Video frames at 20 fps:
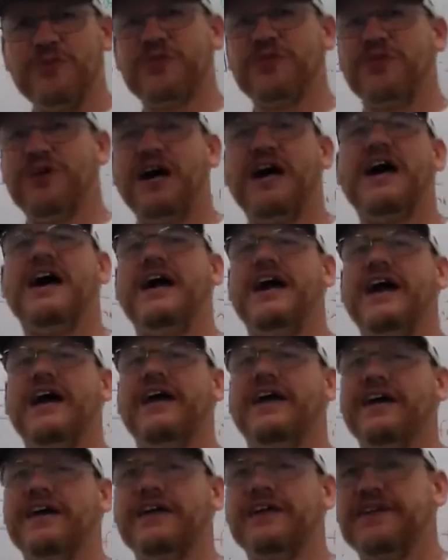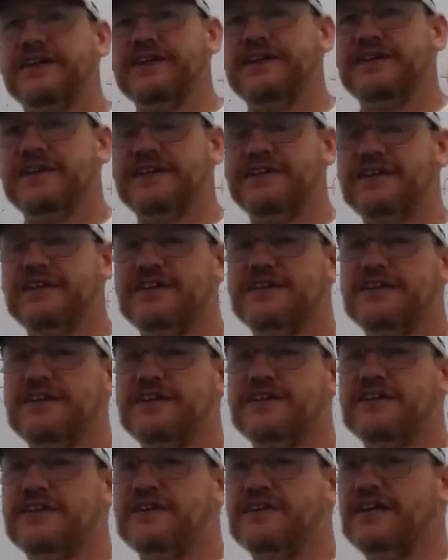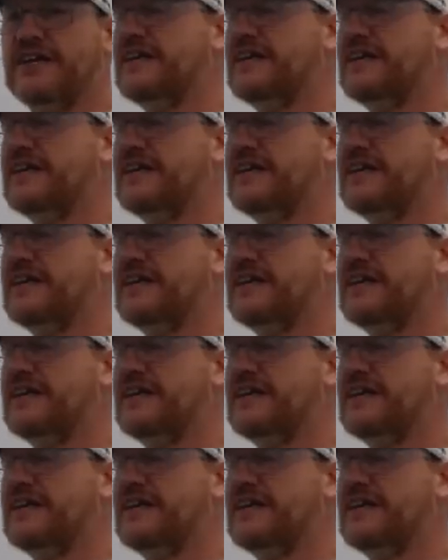I'm a little high, all